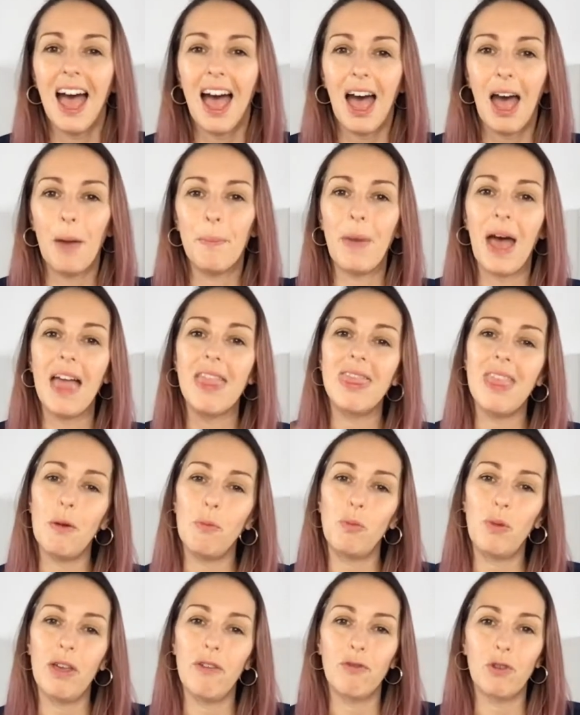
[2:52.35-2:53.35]
Um, and
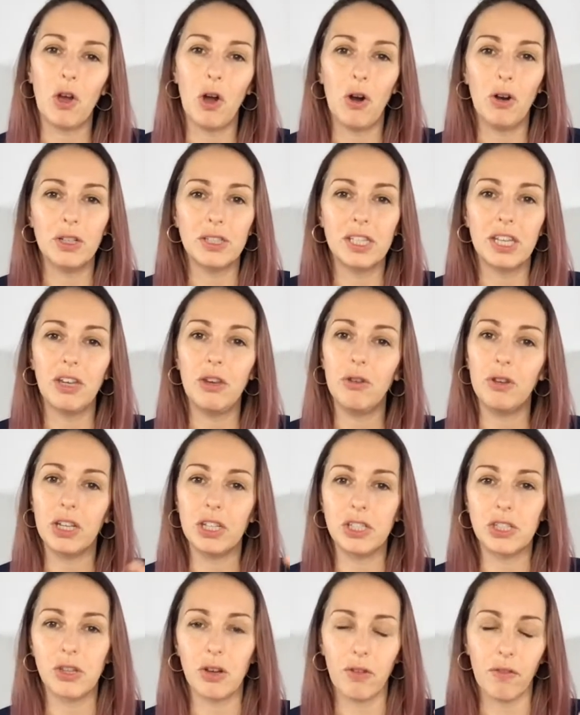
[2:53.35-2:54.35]
then we've got, you
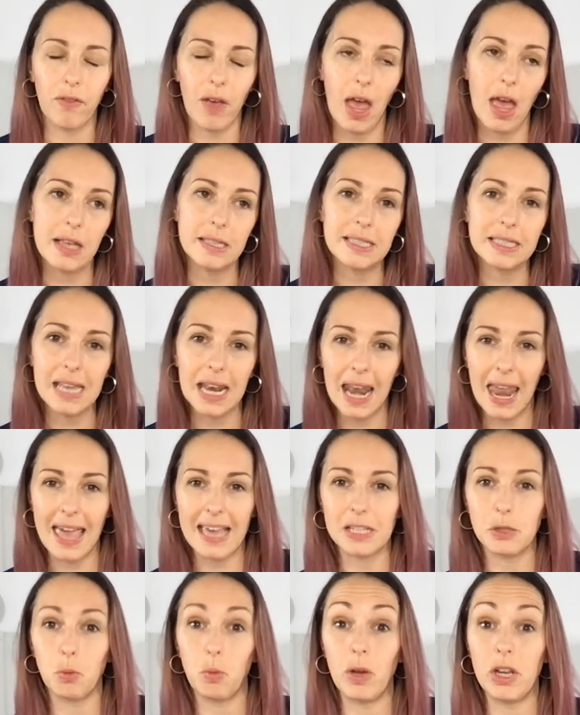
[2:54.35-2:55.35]
can sort of uh,
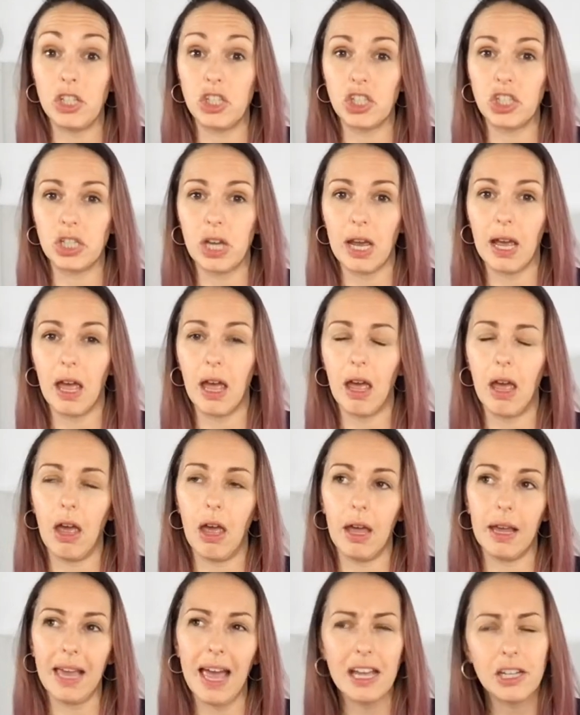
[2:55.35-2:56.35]
select which
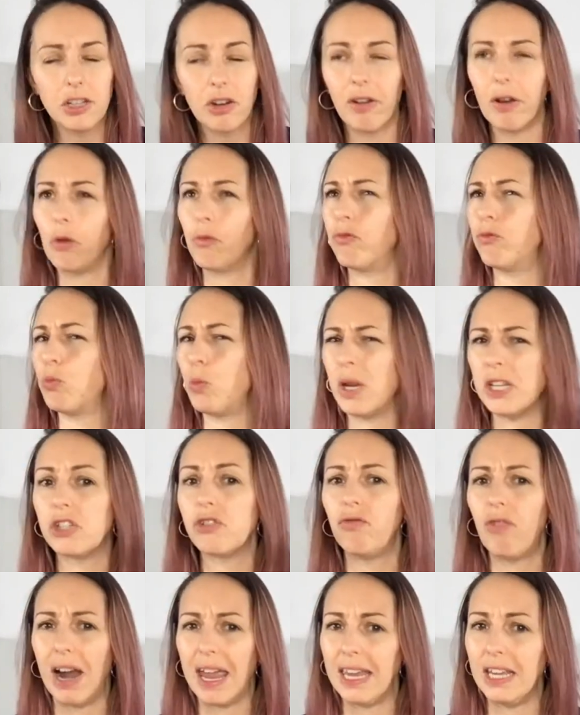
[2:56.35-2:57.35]
uh, category or
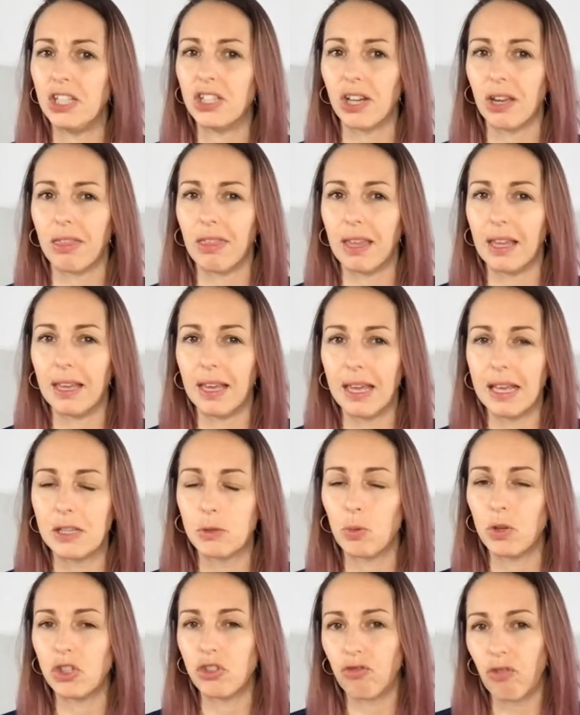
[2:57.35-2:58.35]
which range, I think it
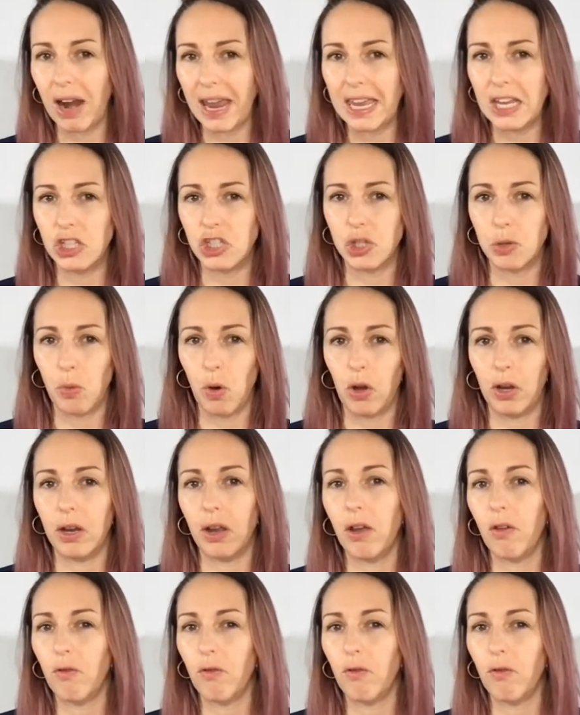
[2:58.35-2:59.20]
is, which range you want.